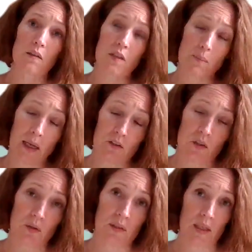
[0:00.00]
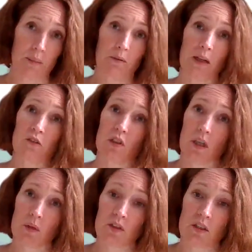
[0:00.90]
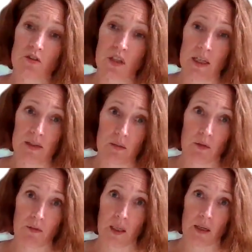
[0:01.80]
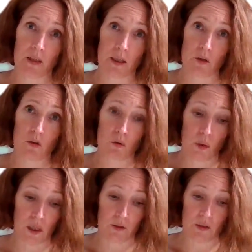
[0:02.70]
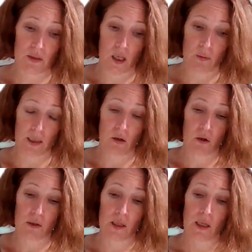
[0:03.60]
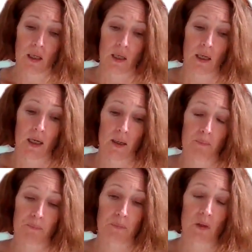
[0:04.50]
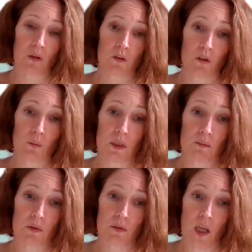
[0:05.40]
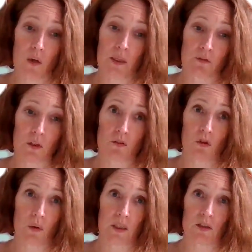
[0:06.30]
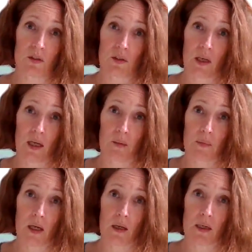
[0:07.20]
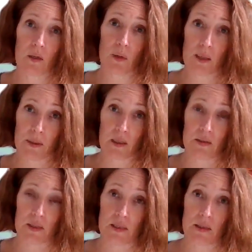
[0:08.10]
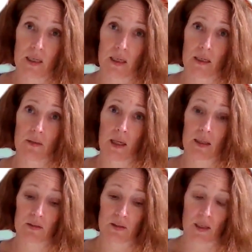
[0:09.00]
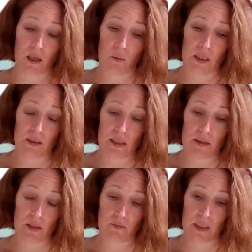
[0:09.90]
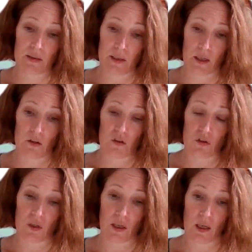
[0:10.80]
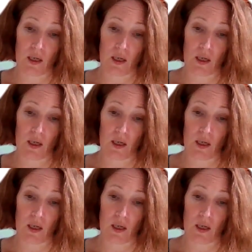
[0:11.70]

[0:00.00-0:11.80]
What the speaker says: So back to suicide prevention, I wanted to share some of the other local work that's going on. You will know if you joined earlier webinars this year that we did some research